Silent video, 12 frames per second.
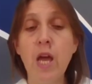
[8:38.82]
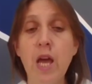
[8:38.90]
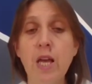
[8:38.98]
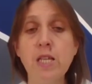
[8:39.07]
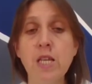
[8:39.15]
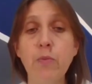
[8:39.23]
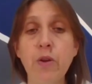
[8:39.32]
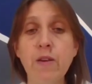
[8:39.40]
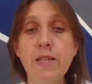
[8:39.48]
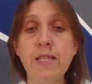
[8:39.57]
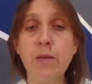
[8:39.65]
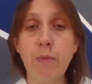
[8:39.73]
As I
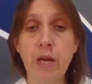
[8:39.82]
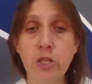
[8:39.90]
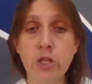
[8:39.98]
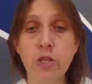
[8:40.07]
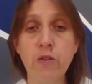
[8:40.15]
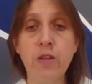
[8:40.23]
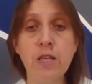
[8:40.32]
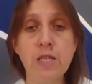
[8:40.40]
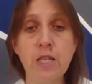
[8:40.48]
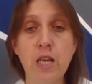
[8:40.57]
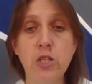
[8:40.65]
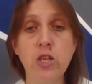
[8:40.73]
previously mentioned, this
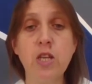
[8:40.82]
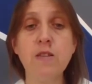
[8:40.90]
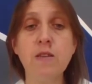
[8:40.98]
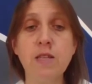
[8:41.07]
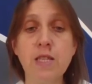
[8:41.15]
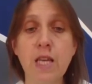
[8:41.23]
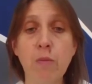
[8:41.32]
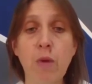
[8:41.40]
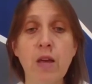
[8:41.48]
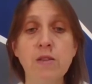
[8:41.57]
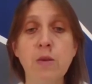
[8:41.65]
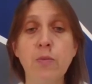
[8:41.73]
stage is the same
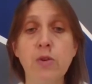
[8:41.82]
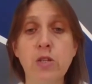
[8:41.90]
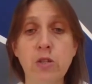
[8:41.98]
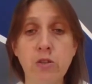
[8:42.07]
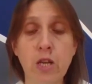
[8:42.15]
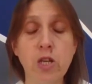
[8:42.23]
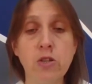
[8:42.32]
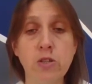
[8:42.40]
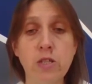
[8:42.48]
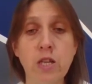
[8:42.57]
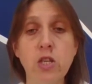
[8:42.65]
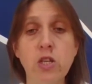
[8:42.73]
as the presentation
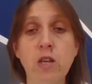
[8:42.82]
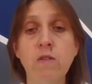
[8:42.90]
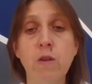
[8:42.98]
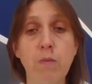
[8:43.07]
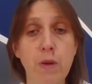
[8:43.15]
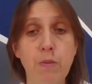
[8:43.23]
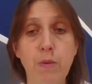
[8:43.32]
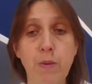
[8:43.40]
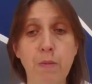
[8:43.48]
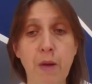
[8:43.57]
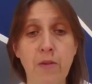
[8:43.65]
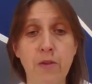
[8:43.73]
stage in the
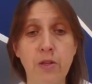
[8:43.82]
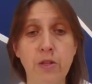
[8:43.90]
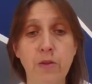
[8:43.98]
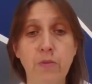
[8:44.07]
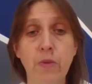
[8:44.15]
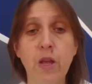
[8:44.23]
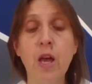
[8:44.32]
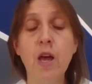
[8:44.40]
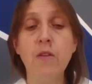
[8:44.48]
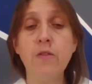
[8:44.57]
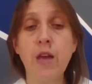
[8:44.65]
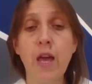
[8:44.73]
PPP method.
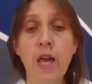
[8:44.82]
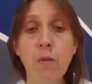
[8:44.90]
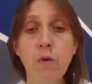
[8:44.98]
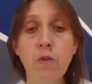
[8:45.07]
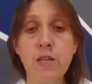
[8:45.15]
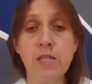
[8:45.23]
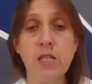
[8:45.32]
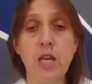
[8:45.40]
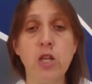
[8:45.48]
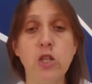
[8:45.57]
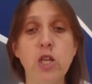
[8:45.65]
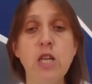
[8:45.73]
The aim of the
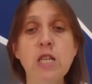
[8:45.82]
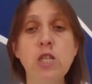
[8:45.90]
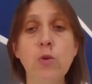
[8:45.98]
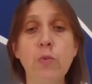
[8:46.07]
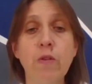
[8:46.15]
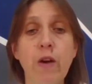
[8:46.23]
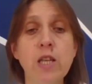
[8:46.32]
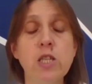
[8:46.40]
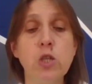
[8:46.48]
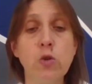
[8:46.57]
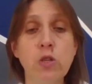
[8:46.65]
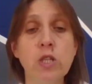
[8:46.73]
stage is to provide
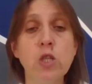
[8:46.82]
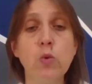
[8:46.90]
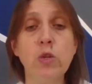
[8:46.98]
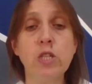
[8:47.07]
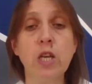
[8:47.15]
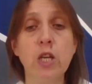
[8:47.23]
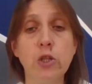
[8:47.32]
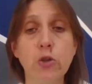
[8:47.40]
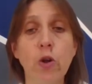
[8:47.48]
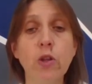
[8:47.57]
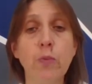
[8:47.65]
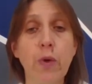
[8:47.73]
students with
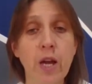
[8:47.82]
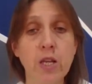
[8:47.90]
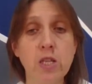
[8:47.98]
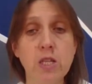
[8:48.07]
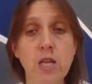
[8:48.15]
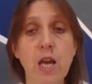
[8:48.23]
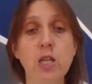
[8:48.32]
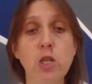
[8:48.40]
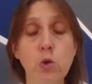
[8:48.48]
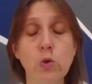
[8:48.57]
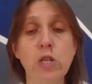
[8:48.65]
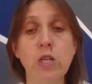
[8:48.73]
controlled practice at
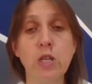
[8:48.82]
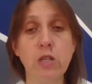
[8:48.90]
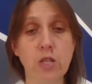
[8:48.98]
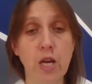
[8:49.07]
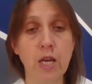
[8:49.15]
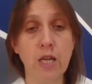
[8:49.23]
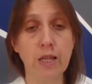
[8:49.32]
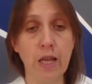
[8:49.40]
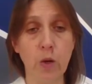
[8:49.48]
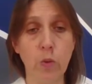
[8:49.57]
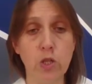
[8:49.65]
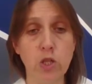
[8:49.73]
using target
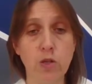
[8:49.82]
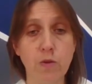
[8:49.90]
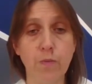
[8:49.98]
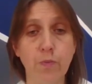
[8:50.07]
language.